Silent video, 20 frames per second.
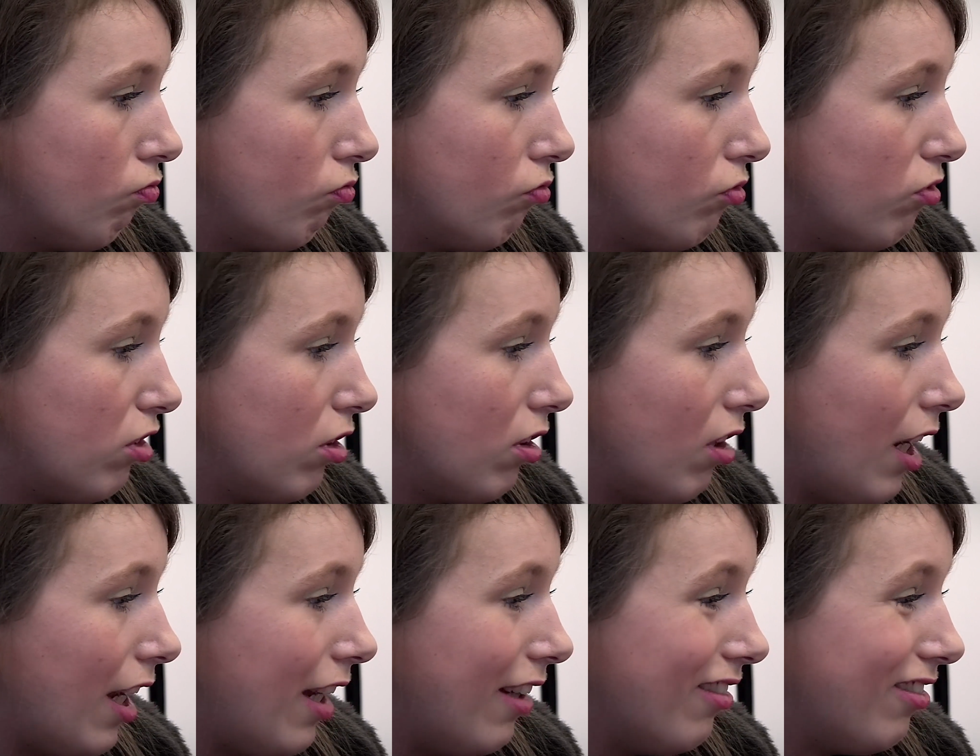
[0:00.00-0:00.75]
Just
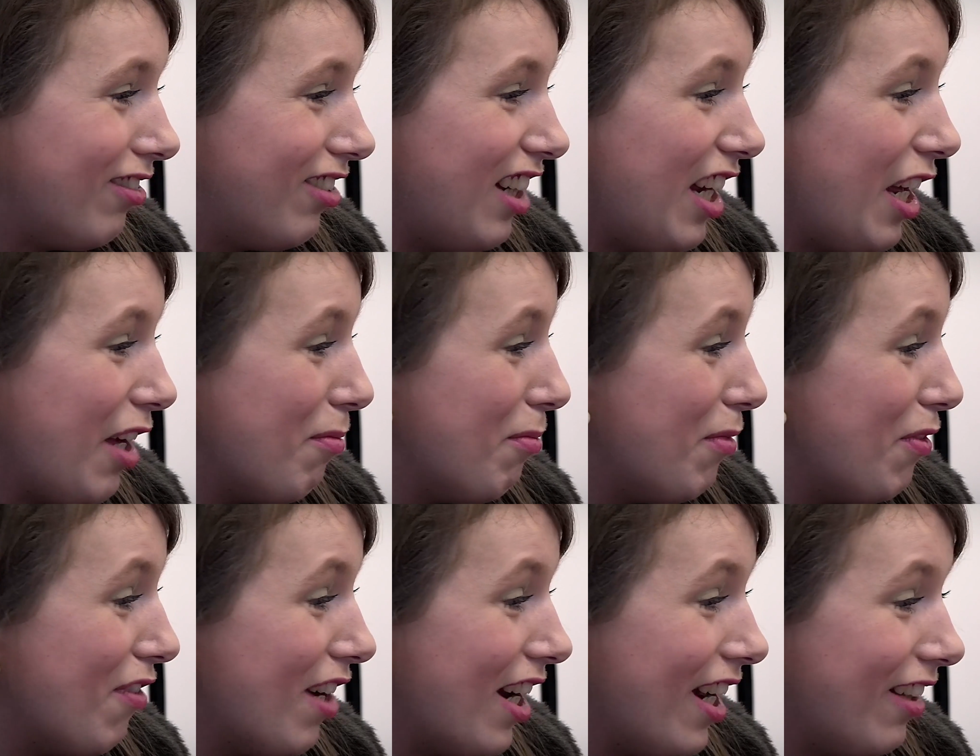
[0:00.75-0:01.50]
like slitting
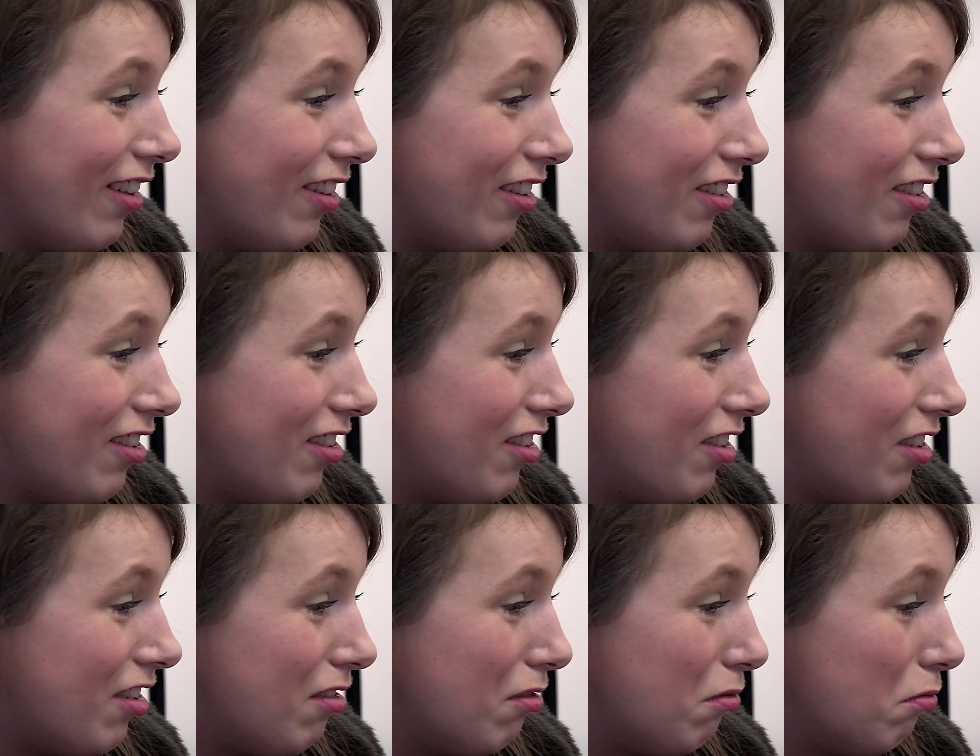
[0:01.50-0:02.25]
my
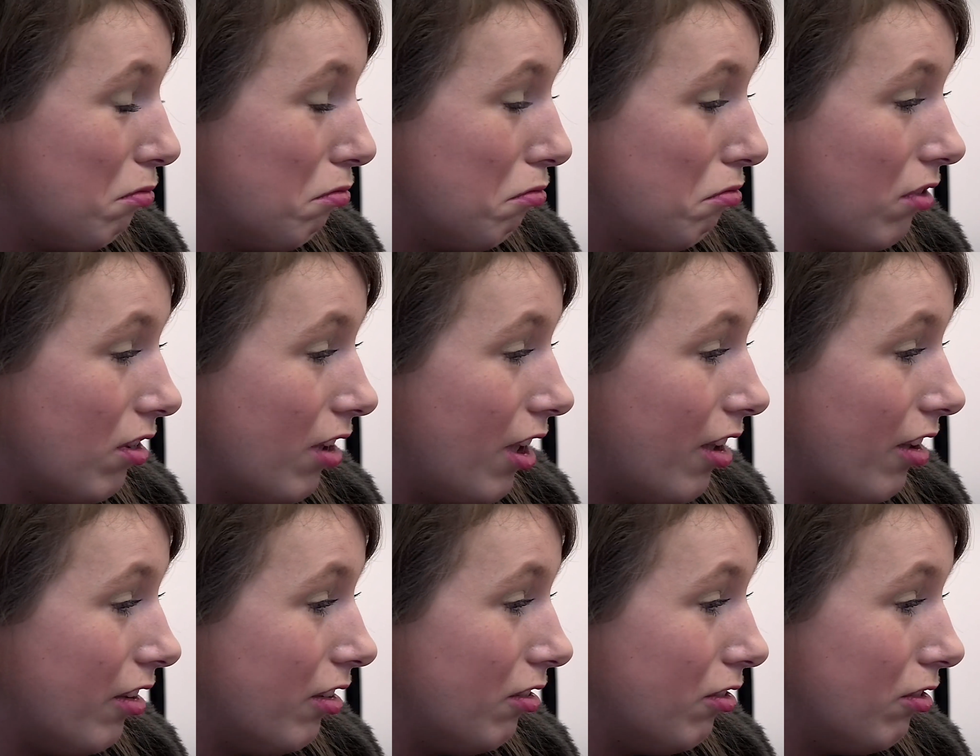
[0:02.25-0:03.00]
wrists
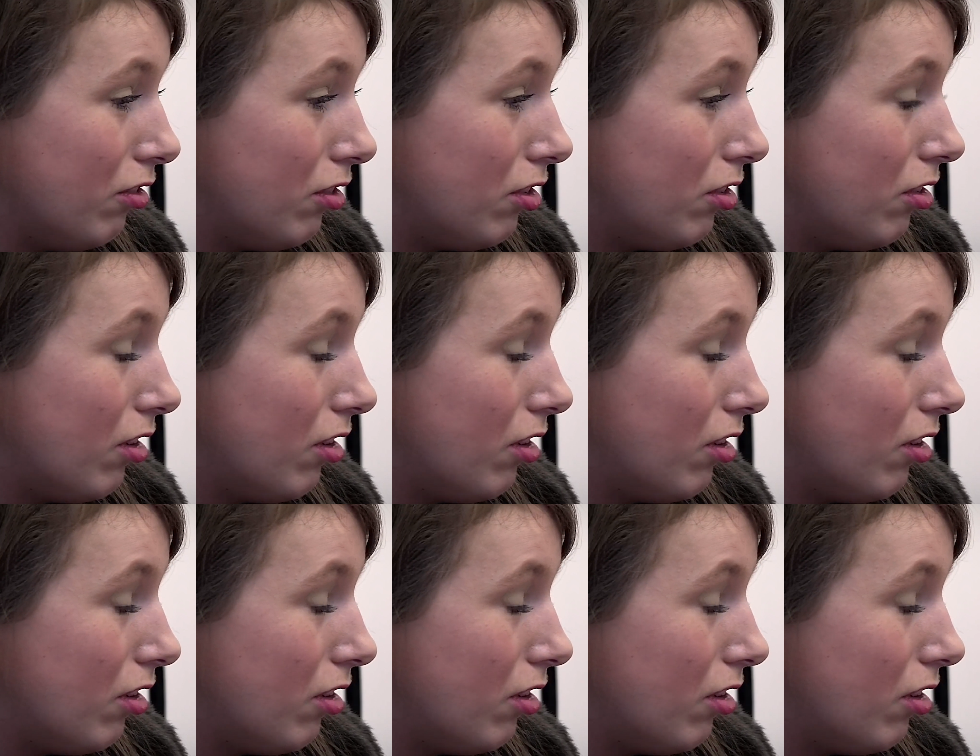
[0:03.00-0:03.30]
and